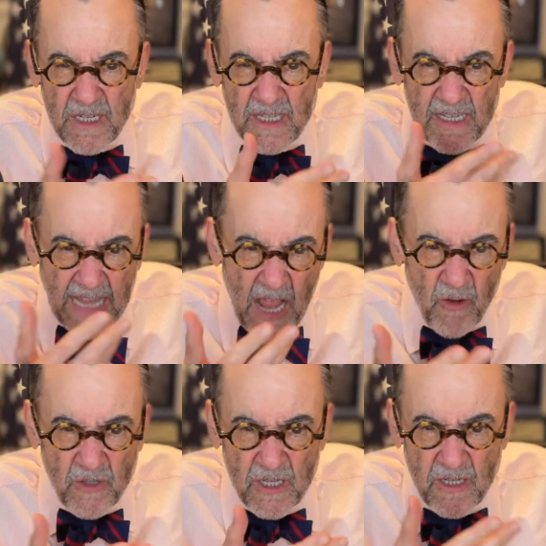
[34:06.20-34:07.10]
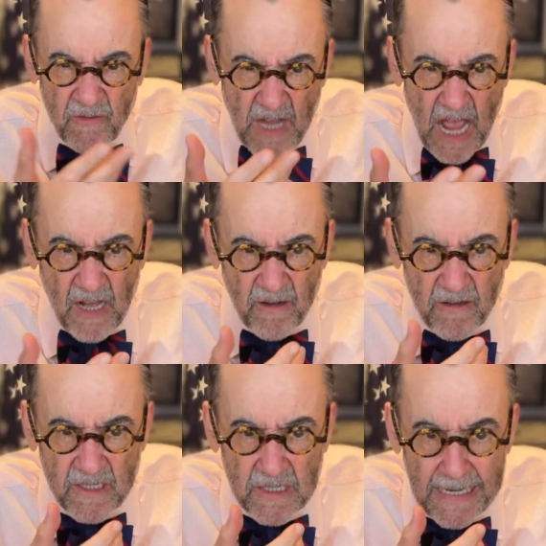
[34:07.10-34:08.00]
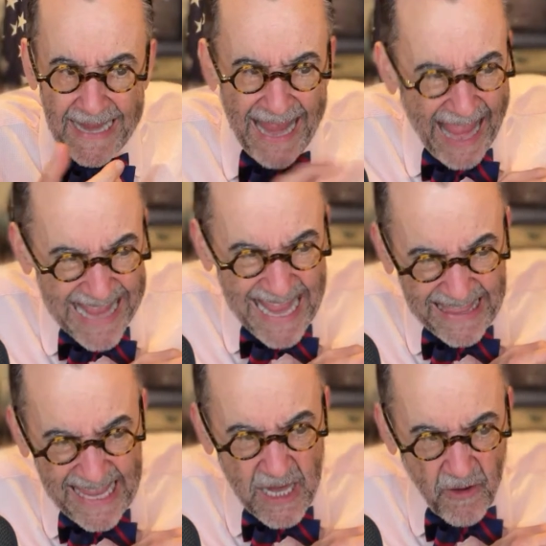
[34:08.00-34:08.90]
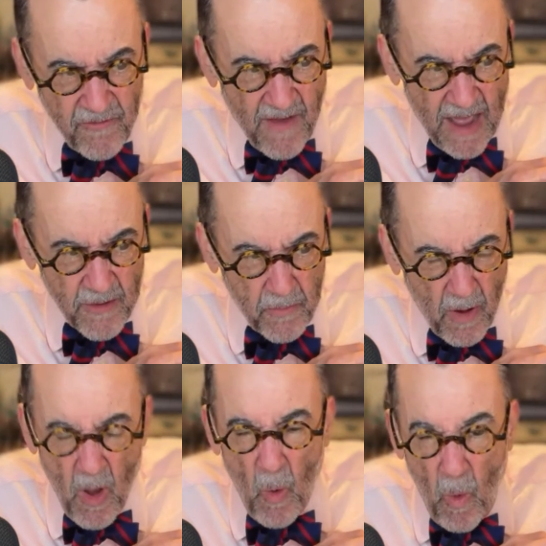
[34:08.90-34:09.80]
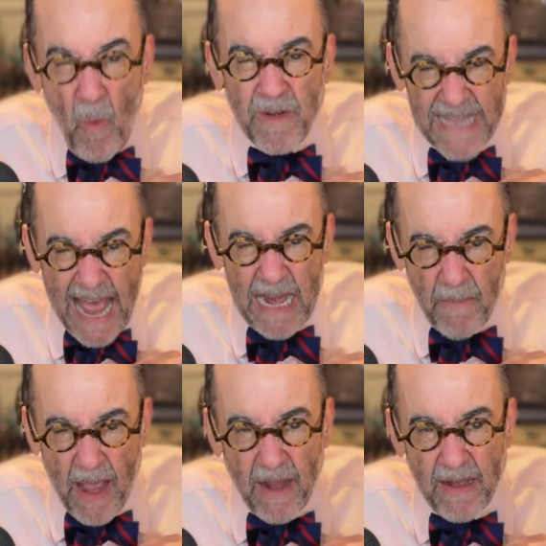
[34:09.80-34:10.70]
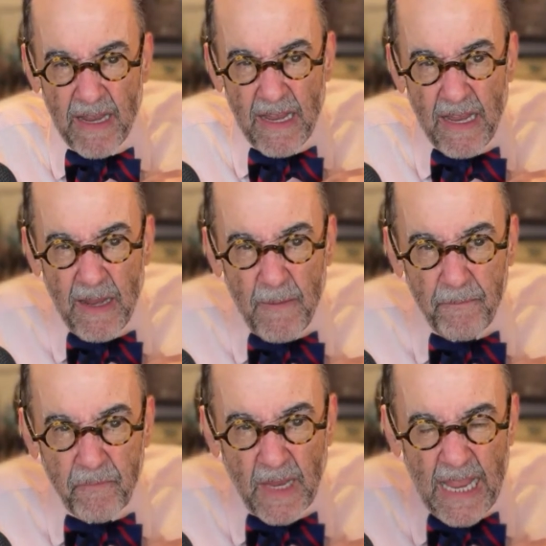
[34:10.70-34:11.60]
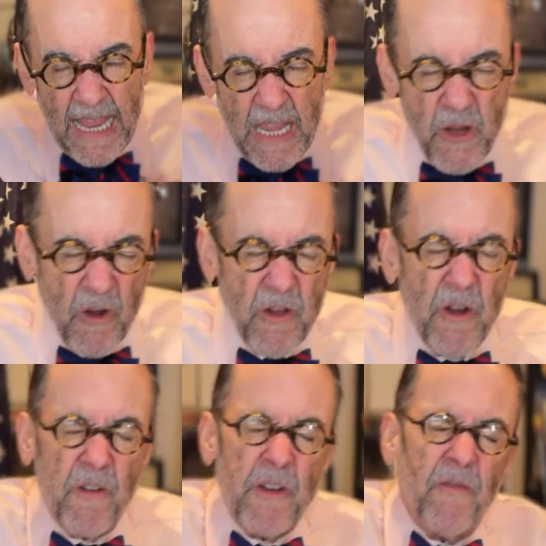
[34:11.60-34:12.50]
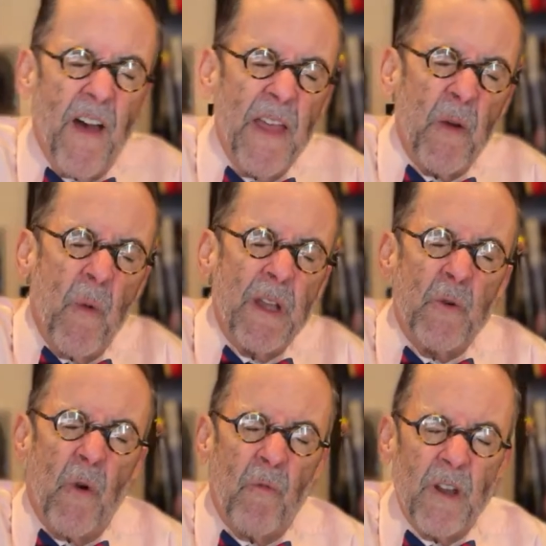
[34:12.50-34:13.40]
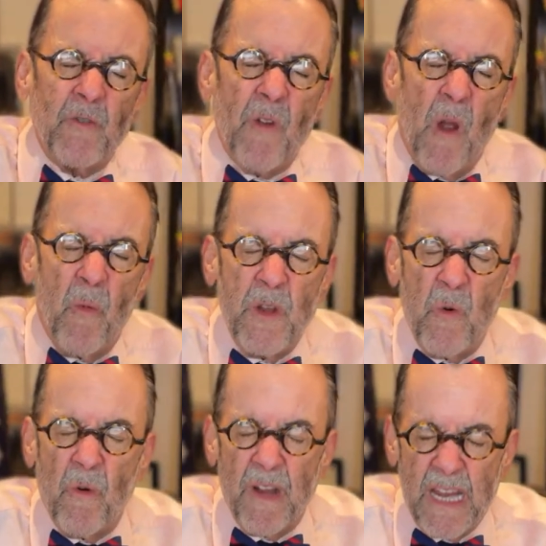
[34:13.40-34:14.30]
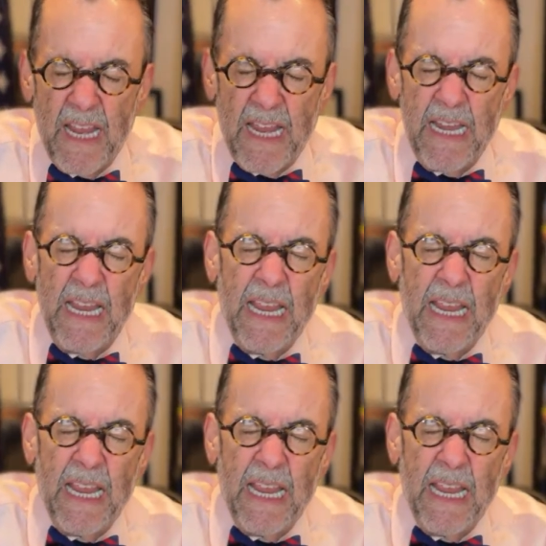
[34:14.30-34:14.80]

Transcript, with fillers: and thousands of dollars? And that thing your father put, what was that about? Your your your father went to a restaurant when you were a kid.